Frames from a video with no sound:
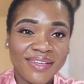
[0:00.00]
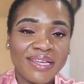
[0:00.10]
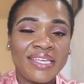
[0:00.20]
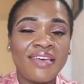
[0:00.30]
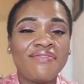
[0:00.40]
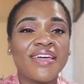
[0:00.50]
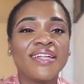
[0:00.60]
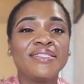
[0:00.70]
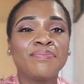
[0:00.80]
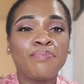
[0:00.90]
Give
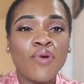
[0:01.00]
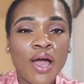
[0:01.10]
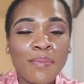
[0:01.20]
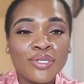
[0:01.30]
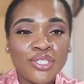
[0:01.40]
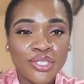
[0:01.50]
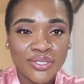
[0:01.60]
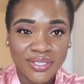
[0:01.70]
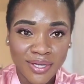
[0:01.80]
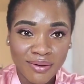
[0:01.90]
that promise to
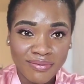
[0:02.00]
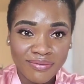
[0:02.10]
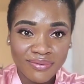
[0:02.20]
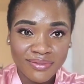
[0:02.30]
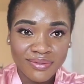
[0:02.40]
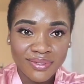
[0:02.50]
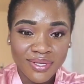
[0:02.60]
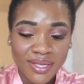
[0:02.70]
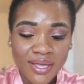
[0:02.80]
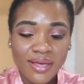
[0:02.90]
yourself.
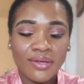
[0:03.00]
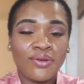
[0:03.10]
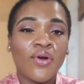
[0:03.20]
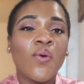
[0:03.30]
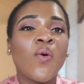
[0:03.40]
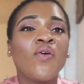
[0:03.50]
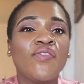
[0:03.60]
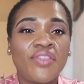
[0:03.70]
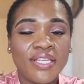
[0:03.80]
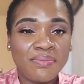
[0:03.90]
Go over
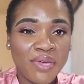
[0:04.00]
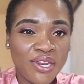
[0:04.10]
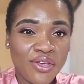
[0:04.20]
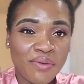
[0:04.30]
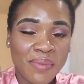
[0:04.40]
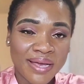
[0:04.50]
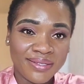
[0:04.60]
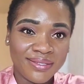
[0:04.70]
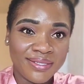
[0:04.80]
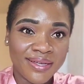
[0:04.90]
these mid-year
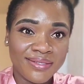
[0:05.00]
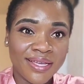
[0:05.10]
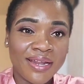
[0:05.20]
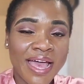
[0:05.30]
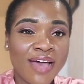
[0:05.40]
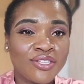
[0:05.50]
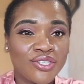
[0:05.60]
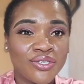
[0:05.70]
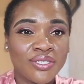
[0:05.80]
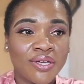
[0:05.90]
mindsets and ask
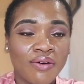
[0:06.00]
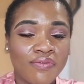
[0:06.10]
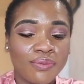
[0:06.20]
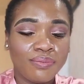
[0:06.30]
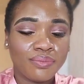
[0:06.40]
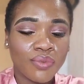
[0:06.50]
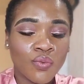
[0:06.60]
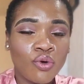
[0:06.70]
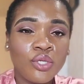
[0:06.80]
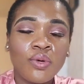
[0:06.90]
yourself,
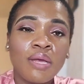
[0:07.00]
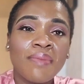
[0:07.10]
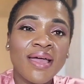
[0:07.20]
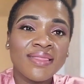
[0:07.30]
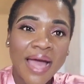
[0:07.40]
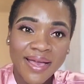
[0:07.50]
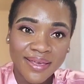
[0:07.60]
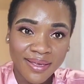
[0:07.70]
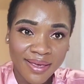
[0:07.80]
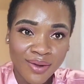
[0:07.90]
which one am I
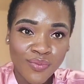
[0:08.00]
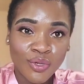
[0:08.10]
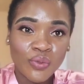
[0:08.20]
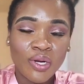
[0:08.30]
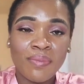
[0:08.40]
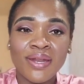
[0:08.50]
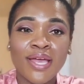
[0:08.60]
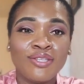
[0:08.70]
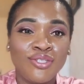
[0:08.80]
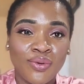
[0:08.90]
lacking in? Which one am I
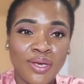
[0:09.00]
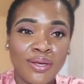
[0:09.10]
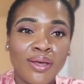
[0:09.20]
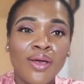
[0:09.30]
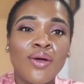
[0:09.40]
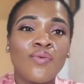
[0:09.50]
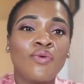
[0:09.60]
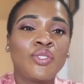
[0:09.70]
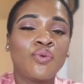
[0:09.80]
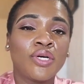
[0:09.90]
not doing?
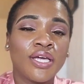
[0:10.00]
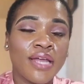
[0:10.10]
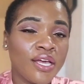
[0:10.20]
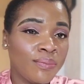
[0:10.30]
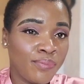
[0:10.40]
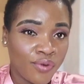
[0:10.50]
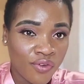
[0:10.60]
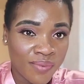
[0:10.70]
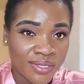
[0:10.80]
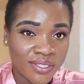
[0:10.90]
Which one can I
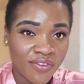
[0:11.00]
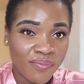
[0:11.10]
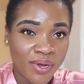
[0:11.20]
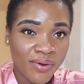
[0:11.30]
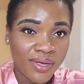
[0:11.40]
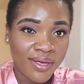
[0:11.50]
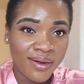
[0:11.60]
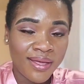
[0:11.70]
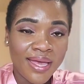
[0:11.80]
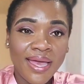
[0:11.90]
improve myself better
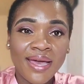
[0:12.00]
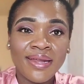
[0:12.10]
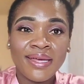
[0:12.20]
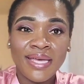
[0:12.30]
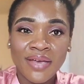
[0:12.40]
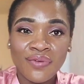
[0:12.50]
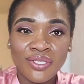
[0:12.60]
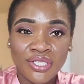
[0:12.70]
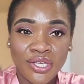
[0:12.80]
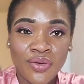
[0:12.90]
in? And I
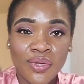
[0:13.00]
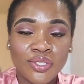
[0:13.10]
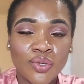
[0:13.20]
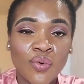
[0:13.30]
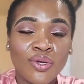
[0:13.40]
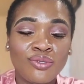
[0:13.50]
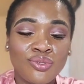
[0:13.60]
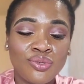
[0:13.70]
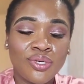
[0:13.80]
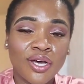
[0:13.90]
guarantee you it's going
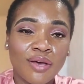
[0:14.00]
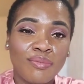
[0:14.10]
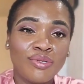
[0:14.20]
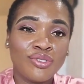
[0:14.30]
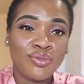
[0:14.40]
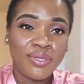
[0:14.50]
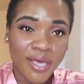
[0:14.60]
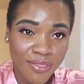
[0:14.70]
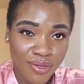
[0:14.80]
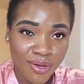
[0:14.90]
to come
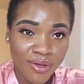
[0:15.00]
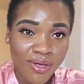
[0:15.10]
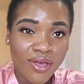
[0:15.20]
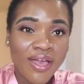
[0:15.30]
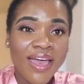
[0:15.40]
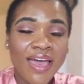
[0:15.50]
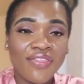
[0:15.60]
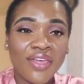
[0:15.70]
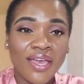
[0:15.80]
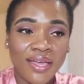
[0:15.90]
together at
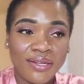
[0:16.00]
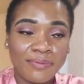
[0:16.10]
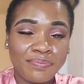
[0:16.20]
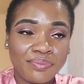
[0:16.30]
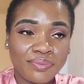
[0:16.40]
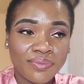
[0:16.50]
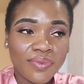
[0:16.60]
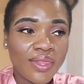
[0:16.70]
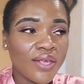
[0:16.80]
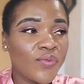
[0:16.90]
the end.
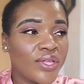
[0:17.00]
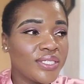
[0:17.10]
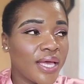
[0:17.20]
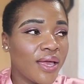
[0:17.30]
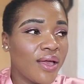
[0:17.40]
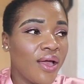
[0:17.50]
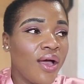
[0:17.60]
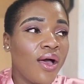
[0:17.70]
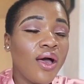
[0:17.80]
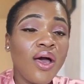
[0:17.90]
But they say,
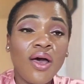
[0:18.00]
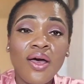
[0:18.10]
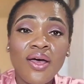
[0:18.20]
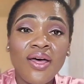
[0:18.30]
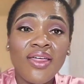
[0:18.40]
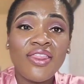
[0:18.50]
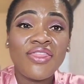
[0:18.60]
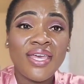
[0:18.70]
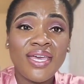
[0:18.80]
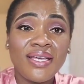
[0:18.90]
all
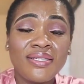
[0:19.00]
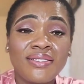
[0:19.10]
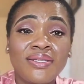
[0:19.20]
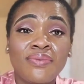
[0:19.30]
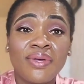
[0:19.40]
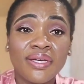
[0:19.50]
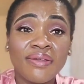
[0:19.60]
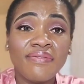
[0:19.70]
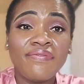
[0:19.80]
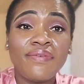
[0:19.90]
things are
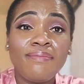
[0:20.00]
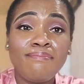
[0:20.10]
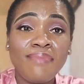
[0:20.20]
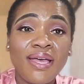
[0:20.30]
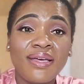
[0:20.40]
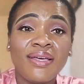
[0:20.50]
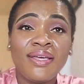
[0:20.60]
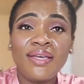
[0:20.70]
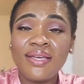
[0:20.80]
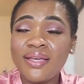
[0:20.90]
working for my
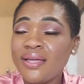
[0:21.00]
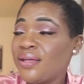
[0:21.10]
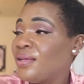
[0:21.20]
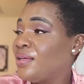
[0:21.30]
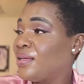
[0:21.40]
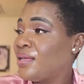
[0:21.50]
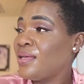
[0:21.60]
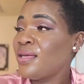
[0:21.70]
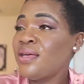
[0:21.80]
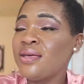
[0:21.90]
good.
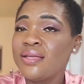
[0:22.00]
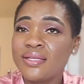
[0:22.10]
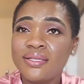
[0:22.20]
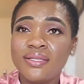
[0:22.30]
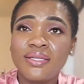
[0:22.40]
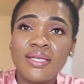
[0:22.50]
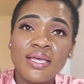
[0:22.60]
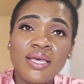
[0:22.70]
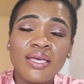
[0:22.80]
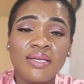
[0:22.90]
Uh,
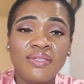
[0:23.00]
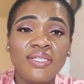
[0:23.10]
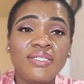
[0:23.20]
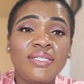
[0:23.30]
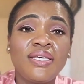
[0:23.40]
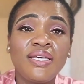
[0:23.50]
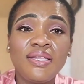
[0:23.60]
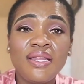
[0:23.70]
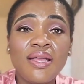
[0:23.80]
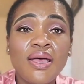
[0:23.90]
and it's
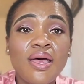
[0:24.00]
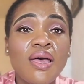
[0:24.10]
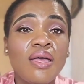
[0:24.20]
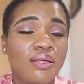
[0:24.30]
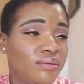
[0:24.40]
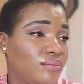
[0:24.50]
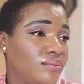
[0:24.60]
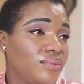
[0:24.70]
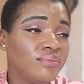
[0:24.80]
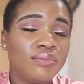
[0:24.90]
in all.
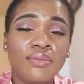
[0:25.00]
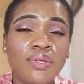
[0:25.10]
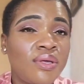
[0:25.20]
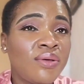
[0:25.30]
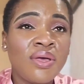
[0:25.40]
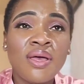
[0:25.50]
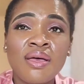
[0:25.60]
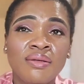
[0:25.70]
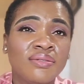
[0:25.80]
Uh,